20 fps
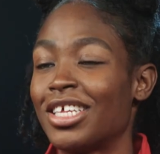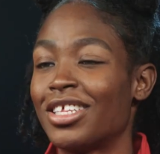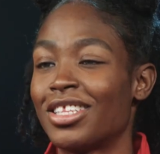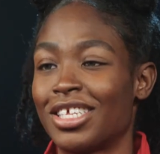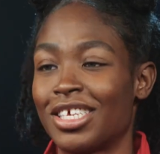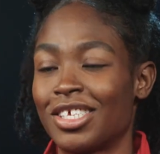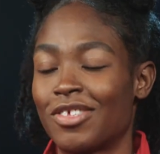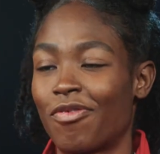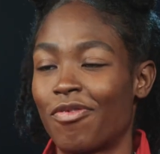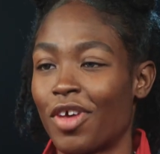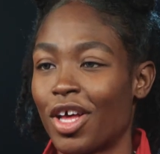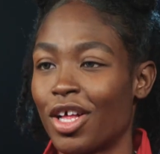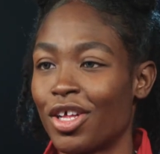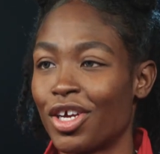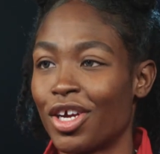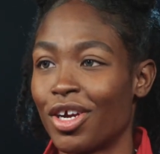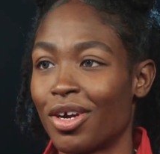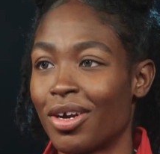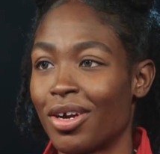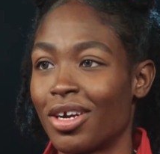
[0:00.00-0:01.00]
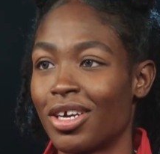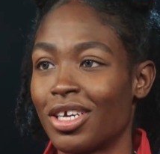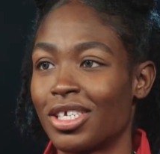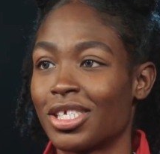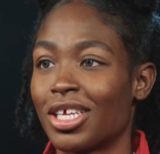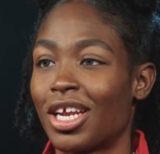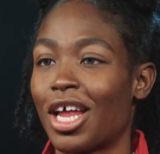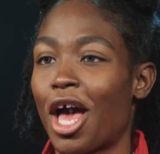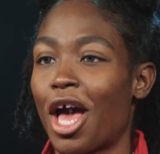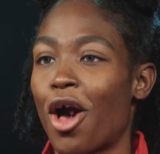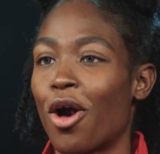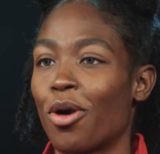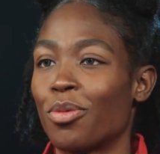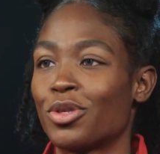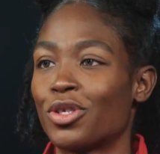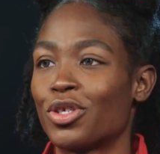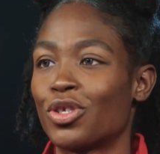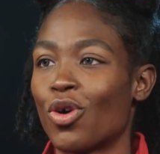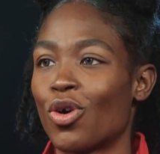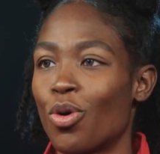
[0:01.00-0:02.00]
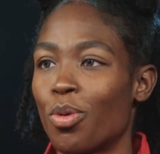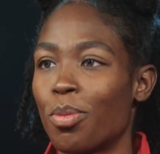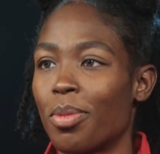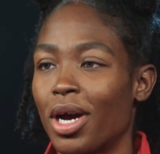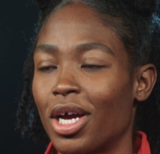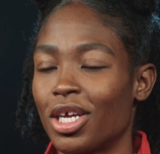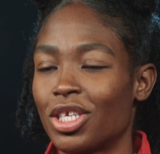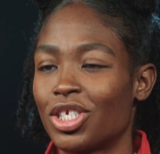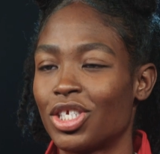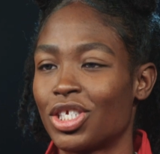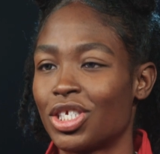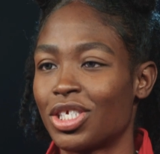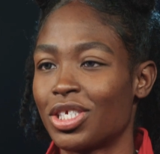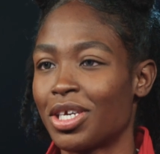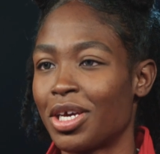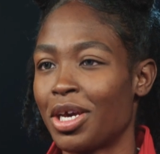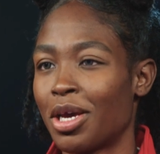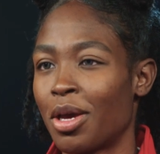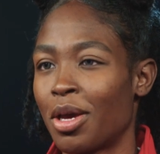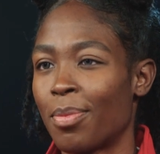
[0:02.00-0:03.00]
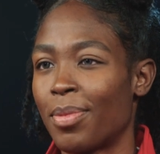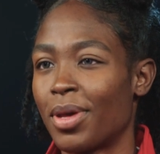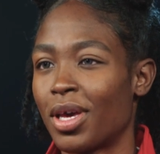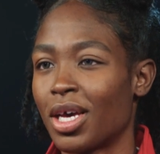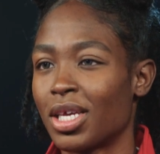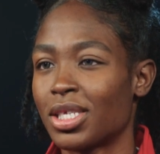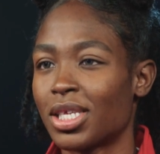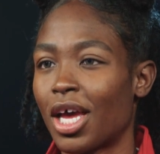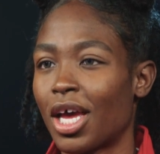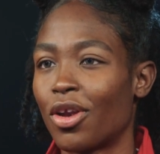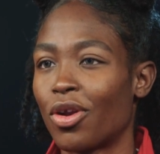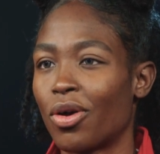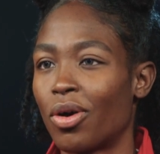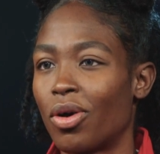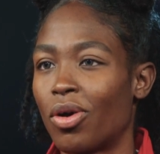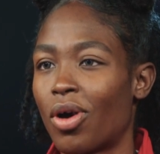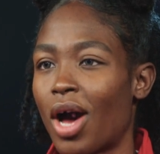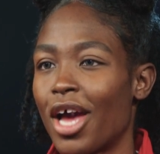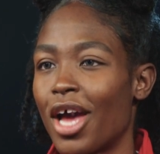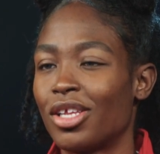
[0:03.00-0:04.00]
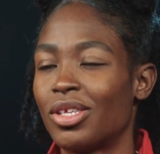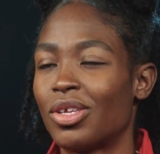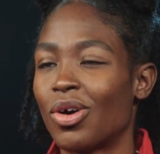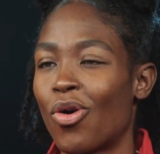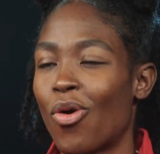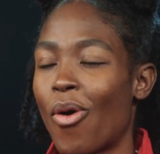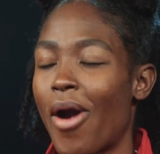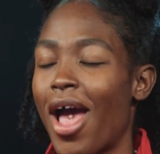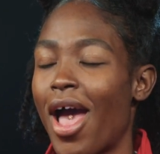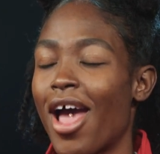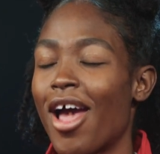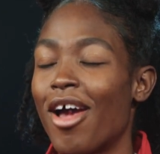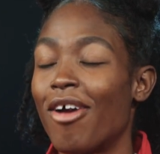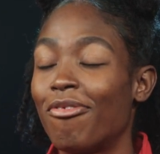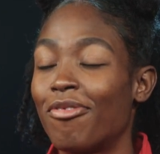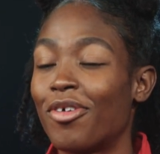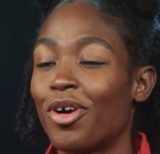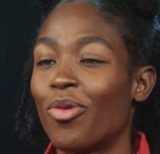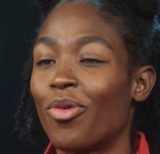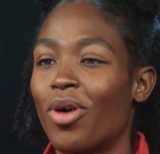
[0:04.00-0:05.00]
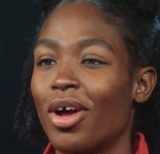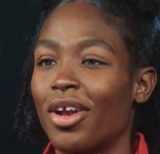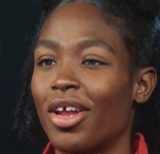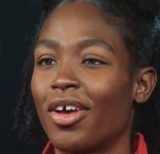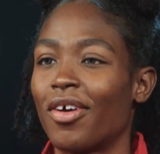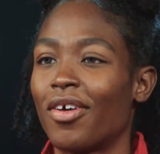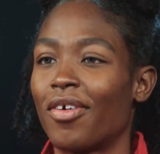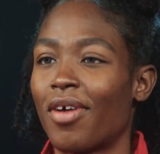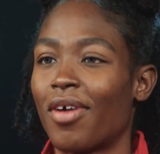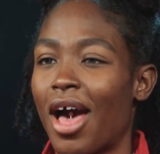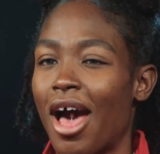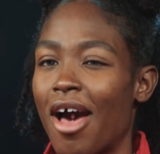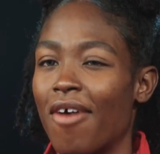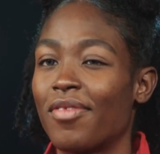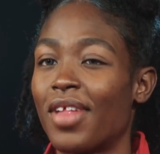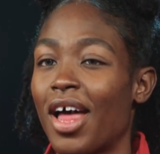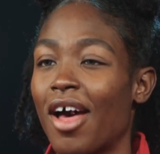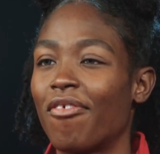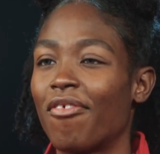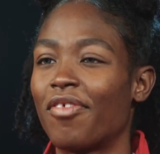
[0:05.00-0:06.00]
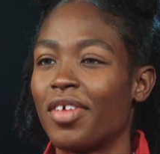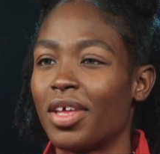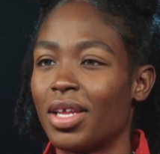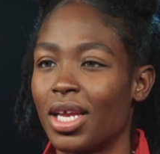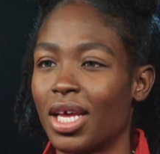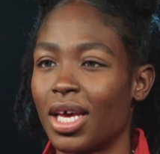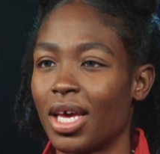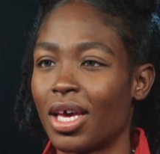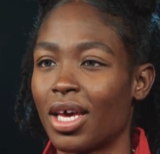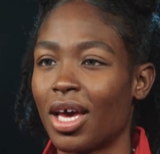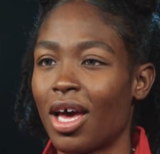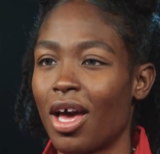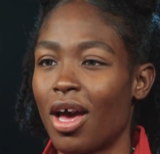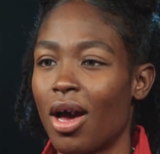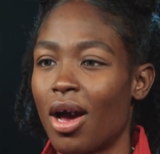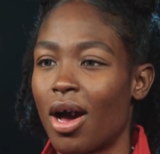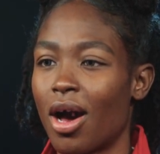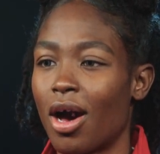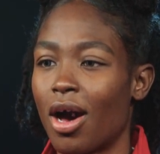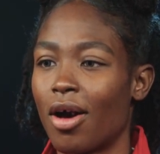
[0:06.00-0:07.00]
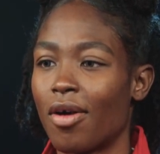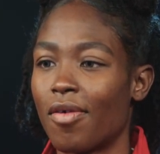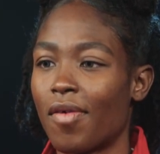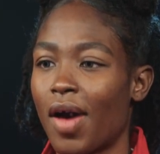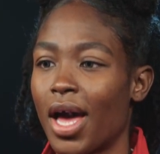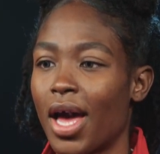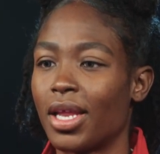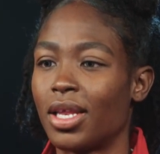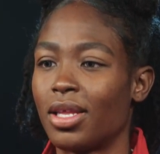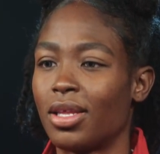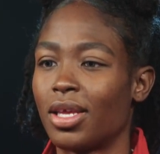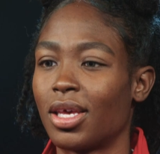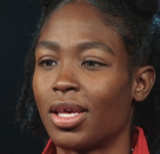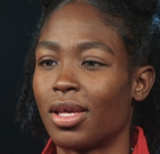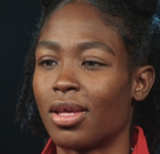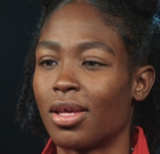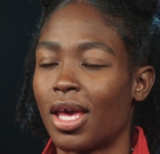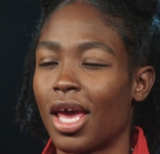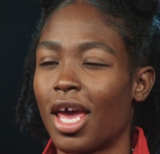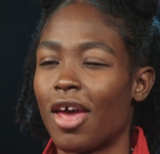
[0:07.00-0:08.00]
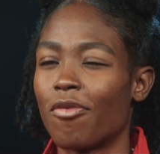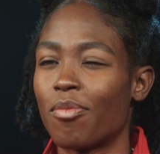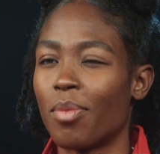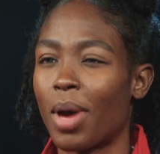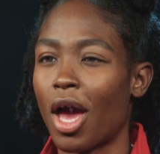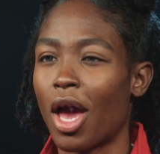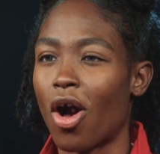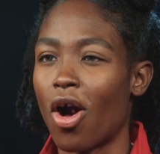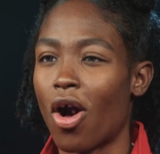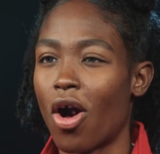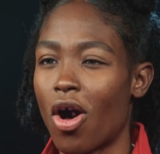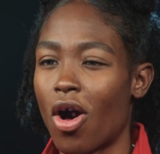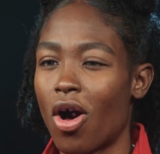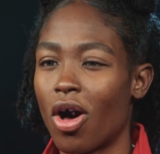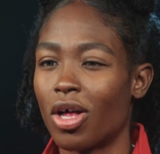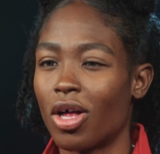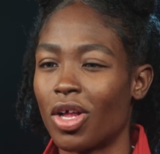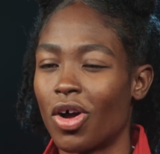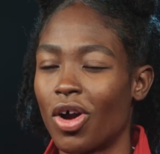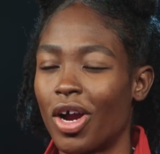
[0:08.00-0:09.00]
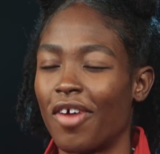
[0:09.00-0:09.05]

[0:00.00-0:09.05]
This failure is gonna help so much because I know I don't ever wanna have that feeling of I gave my all or